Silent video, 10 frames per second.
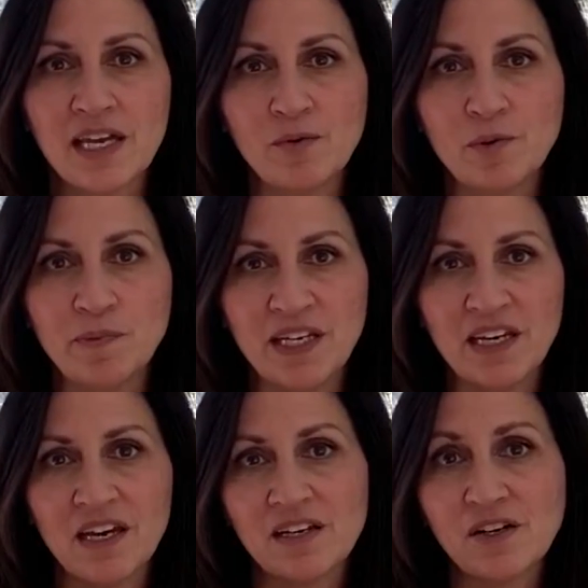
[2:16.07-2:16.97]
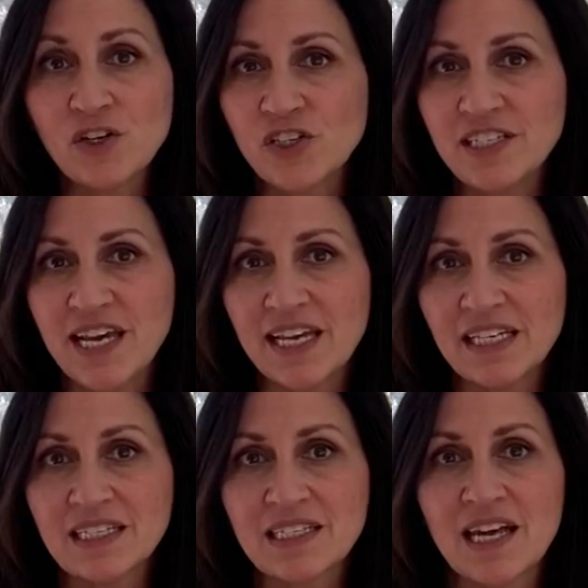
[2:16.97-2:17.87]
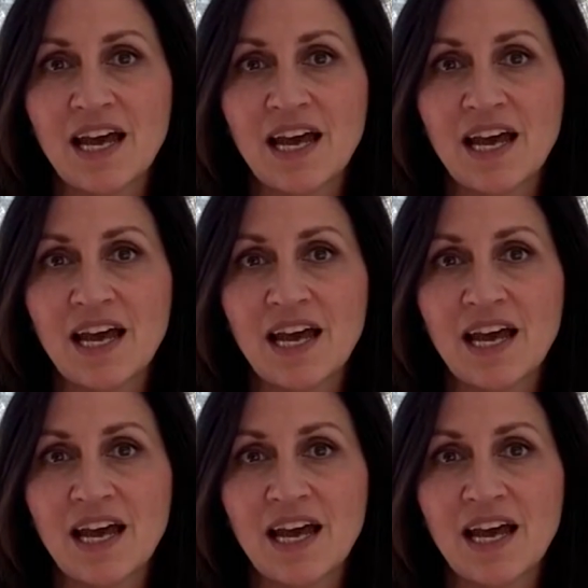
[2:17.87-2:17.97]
it would be good days,